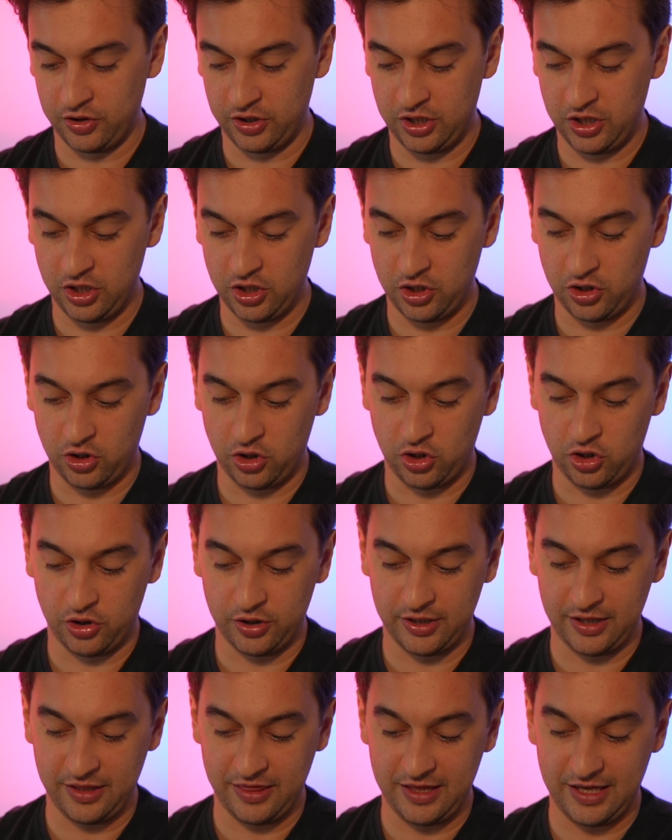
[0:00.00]
here
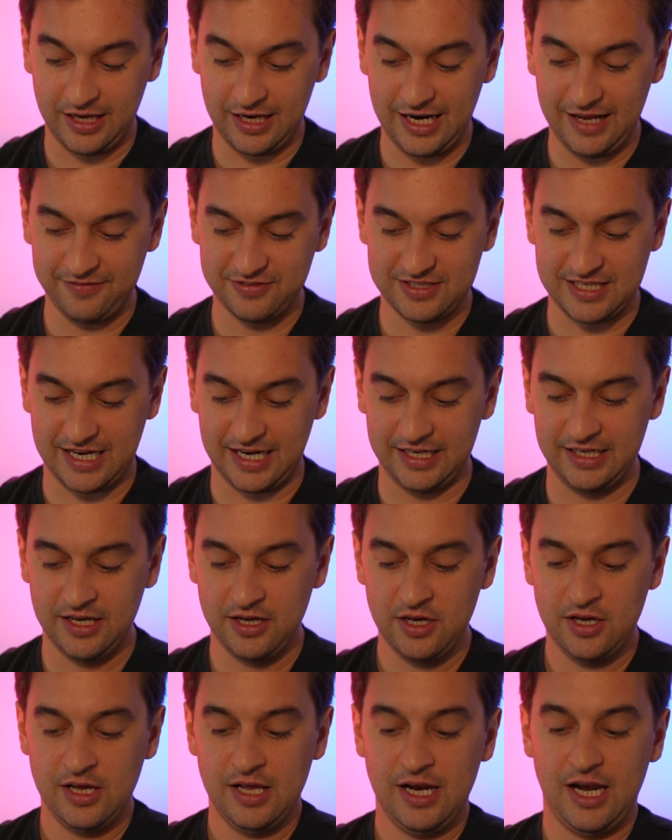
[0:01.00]
on the left side.
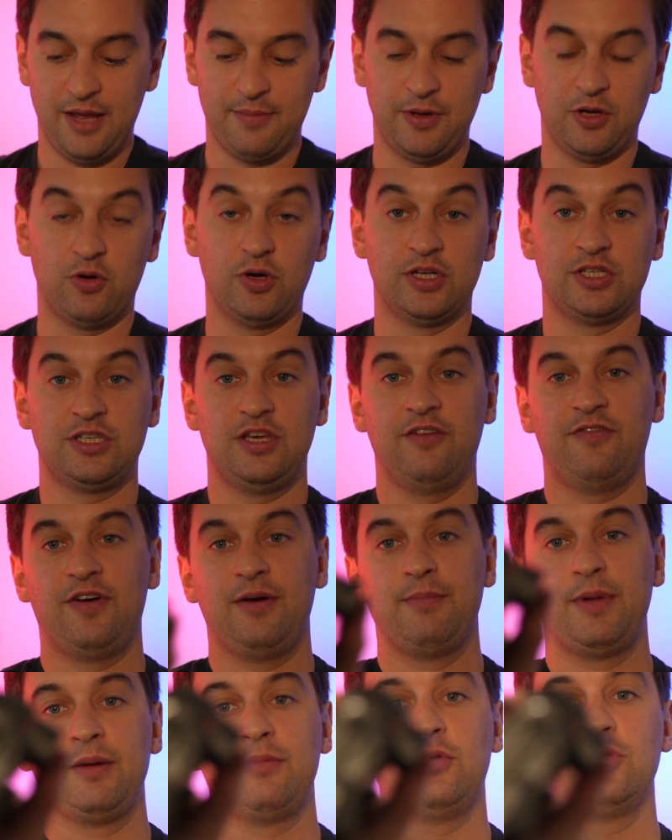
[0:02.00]
Let me go and see if
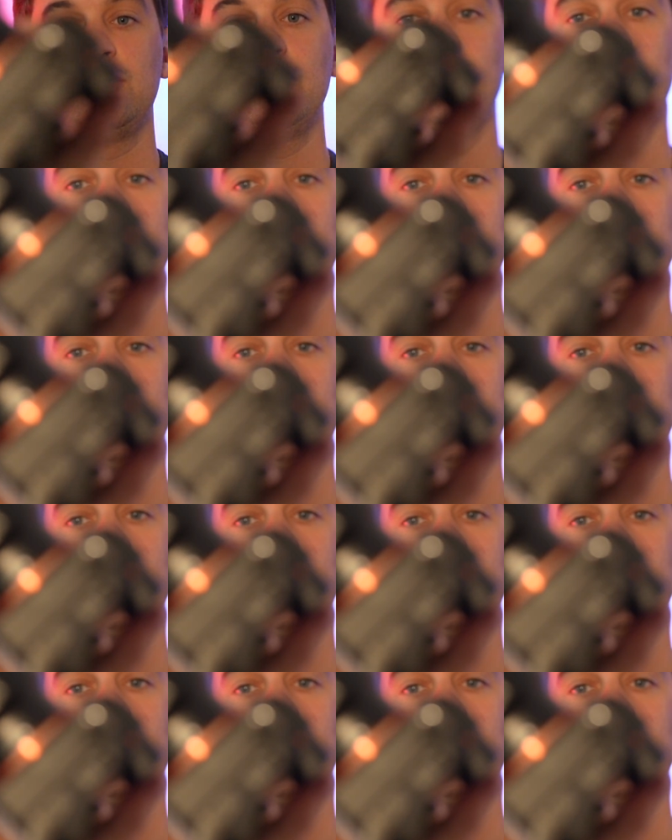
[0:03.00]
I'm able to